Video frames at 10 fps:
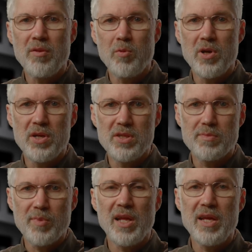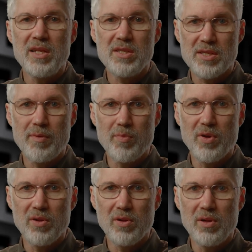other words, plain,
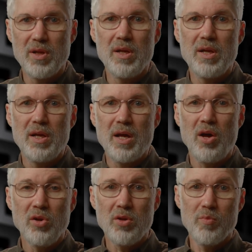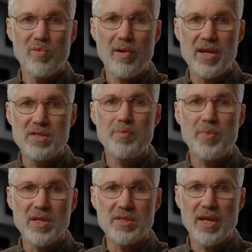simple, uncompressed
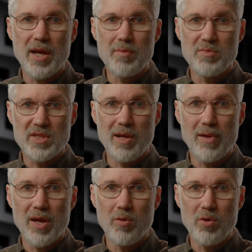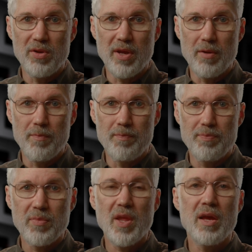PCM stereo audio.
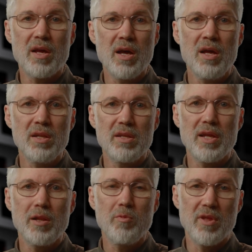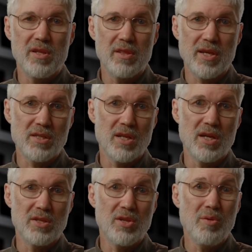It can't deal with things
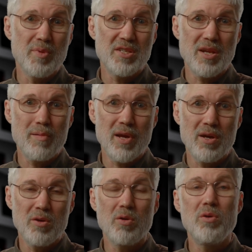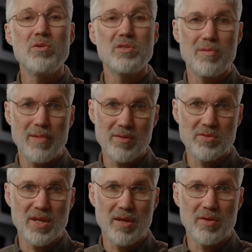like Dolby Stereo or surround
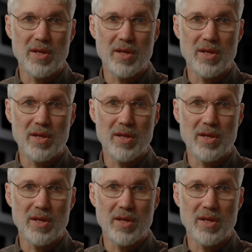sound